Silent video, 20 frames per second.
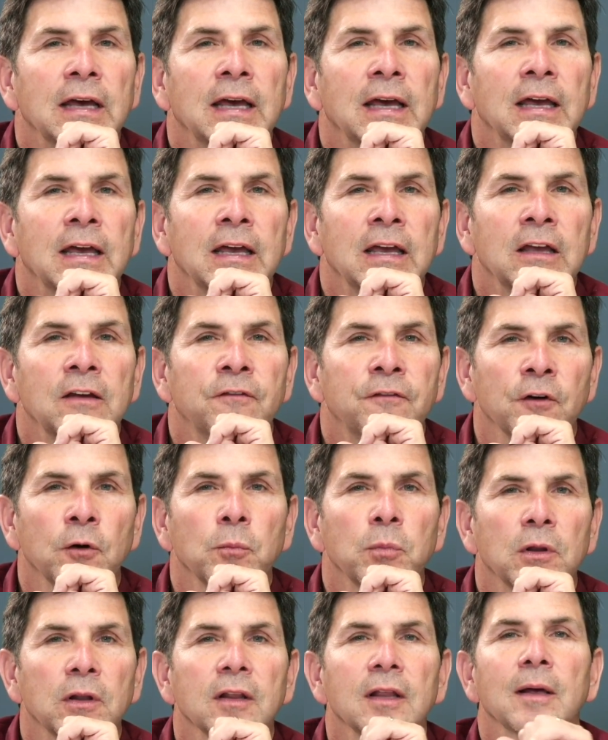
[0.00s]
a
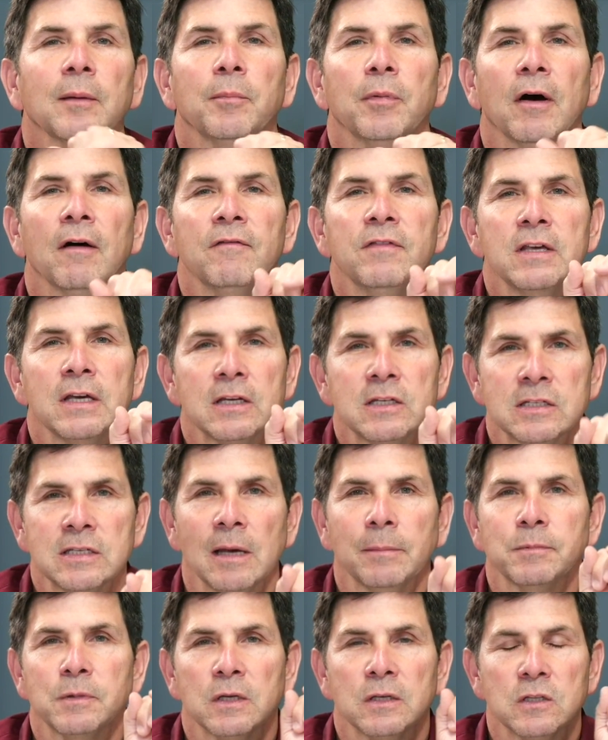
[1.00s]
film clip of the
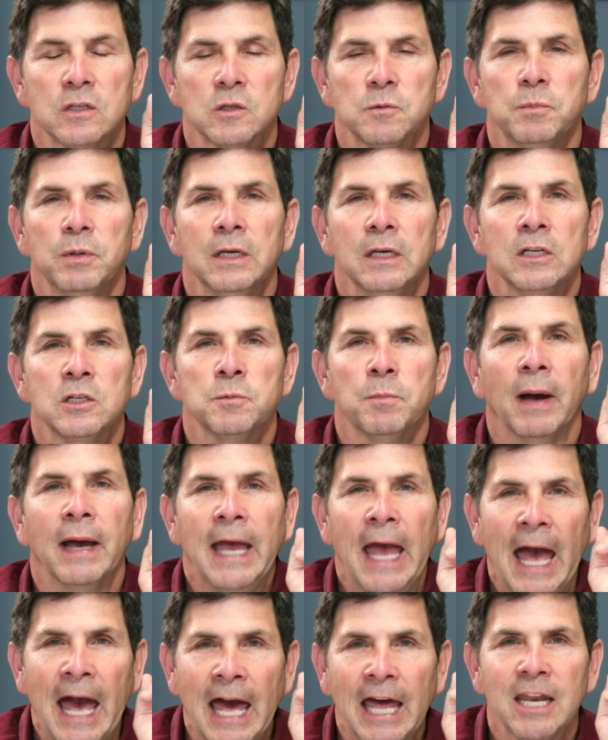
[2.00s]
acceptance speech
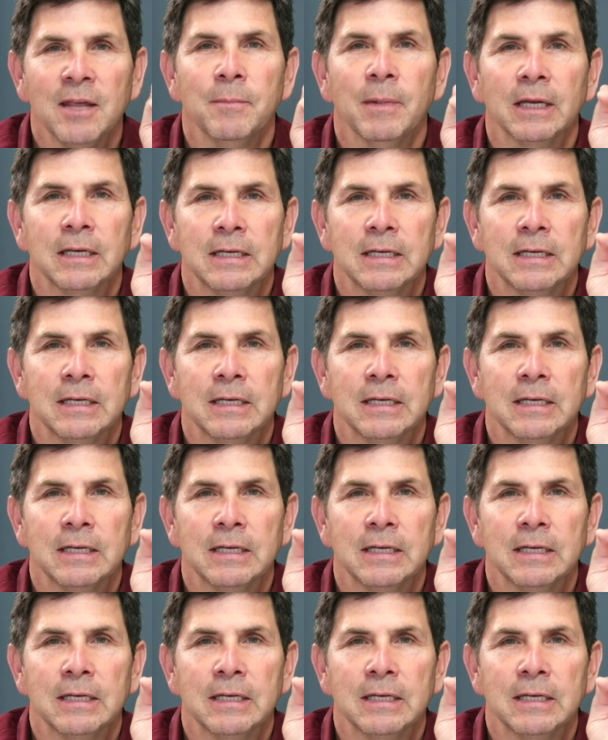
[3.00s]
by Hattie